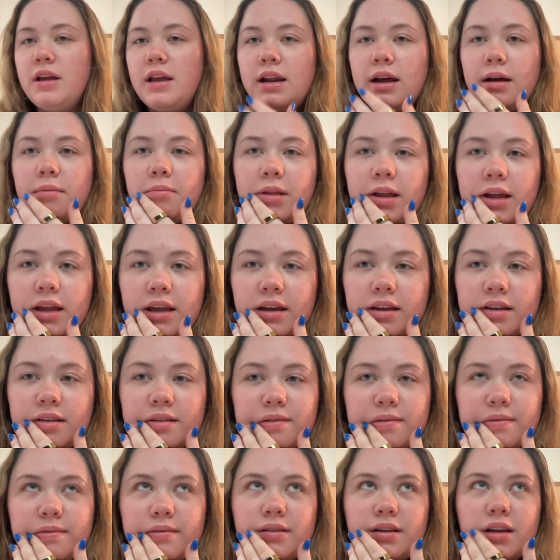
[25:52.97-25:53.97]
and I'm like
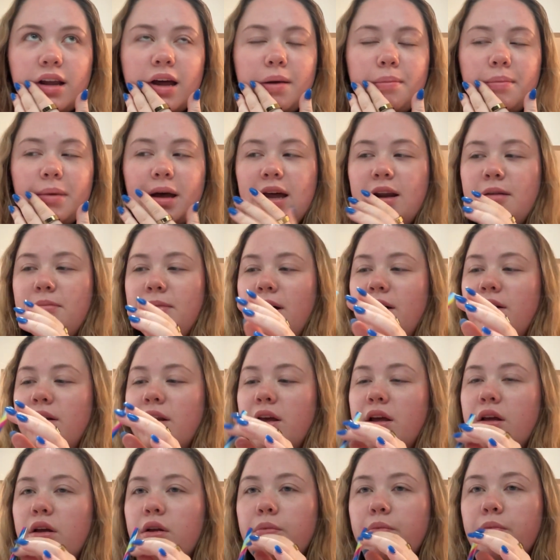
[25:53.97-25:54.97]
not mad about
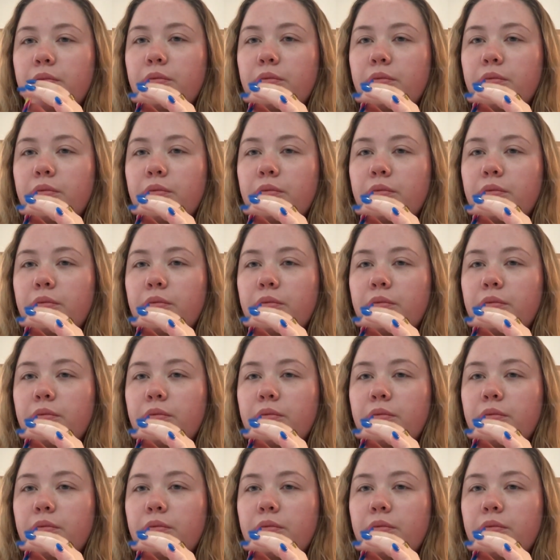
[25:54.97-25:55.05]
it.